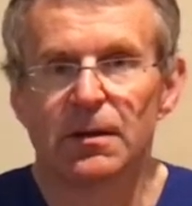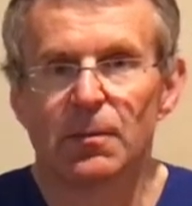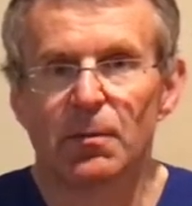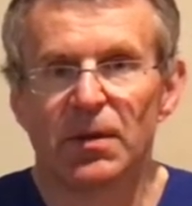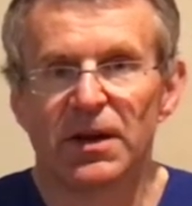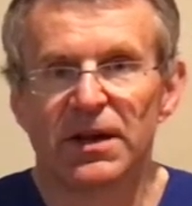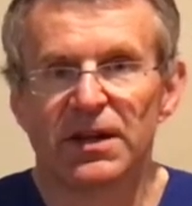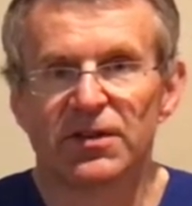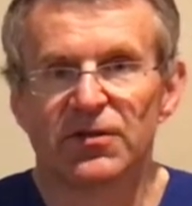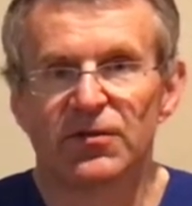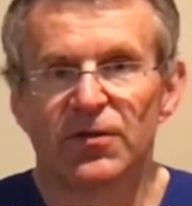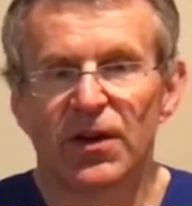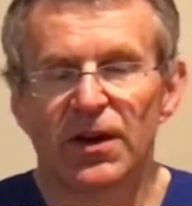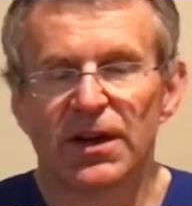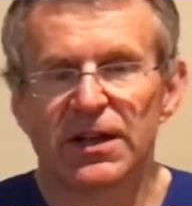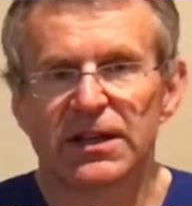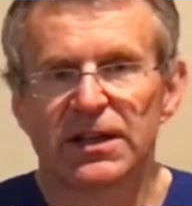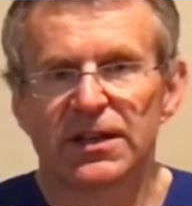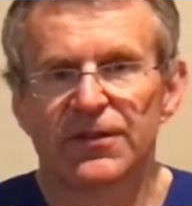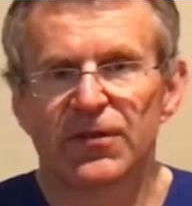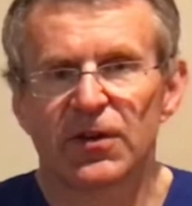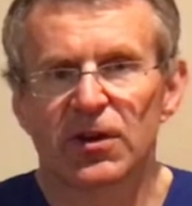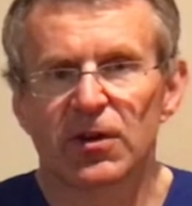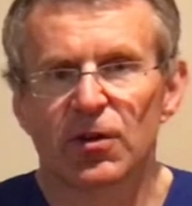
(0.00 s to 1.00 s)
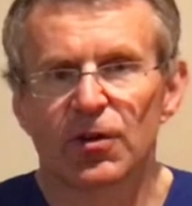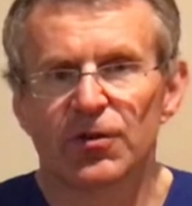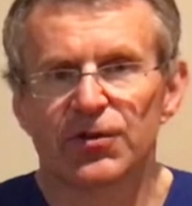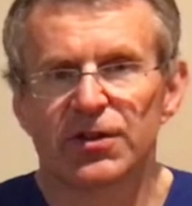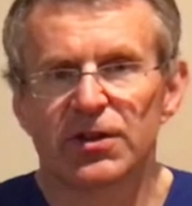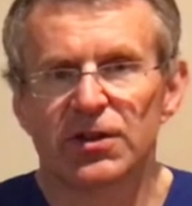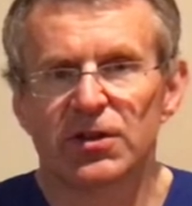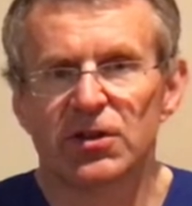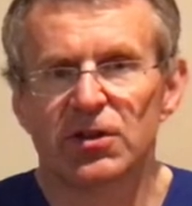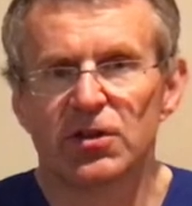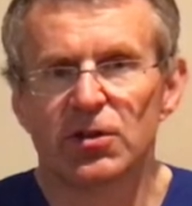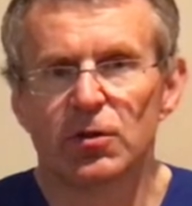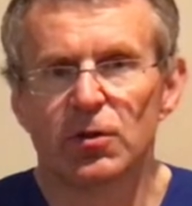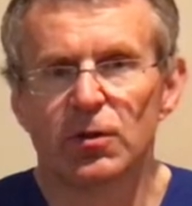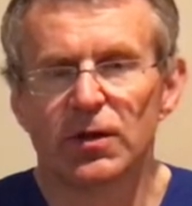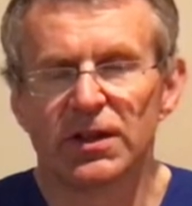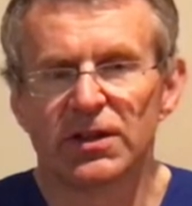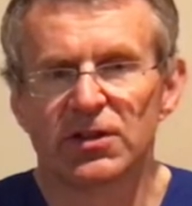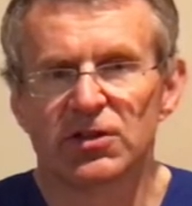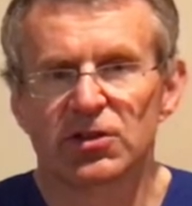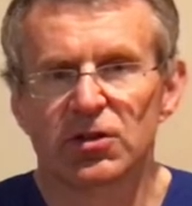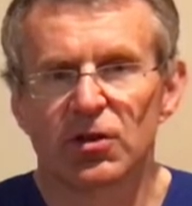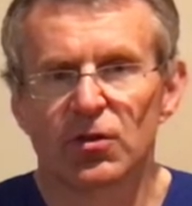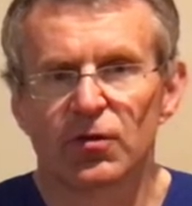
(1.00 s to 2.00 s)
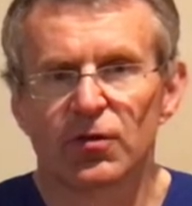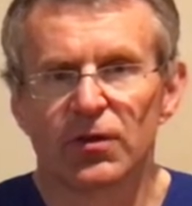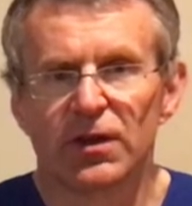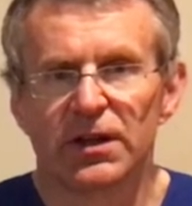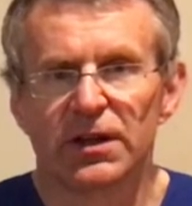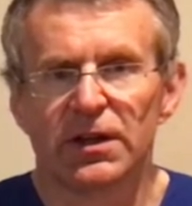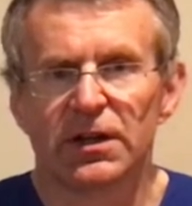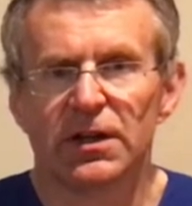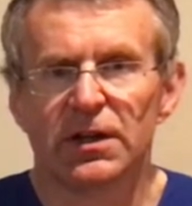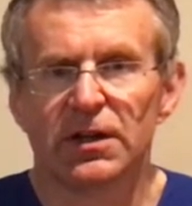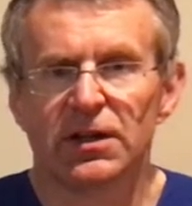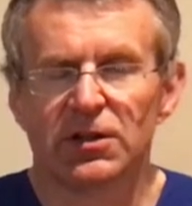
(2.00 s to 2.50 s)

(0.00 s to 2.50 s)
but is very difficult to do in children